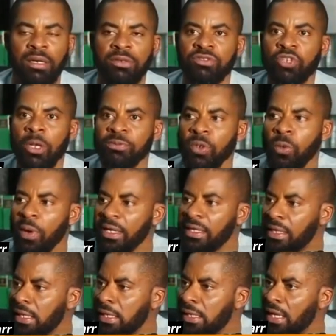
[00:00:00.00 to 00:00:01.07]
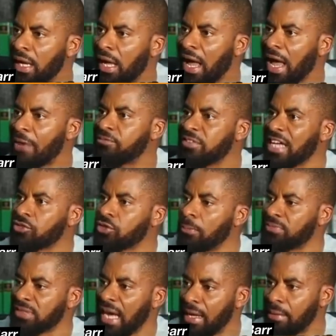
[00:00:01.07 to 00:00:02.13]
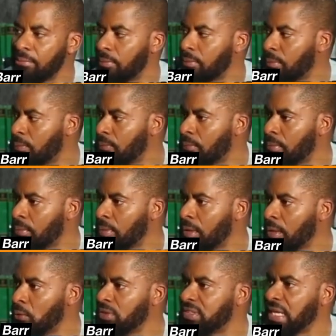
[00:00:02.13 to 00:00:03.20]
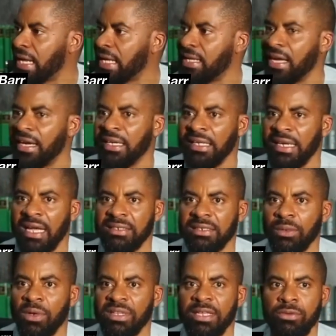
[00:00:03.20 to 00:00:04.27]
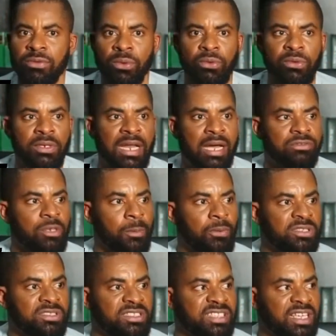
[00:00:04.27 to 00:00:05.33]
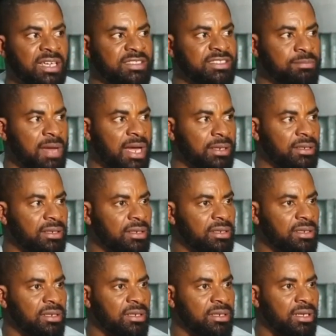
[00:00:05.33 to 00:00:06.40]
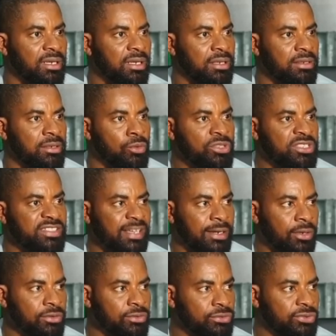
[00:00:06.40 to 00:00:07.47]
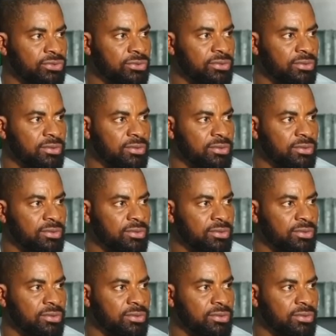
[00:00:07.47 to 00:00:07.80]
Subsequently, after some time, we started hearing that he wanted to now support his kinsman, Uche Secondus.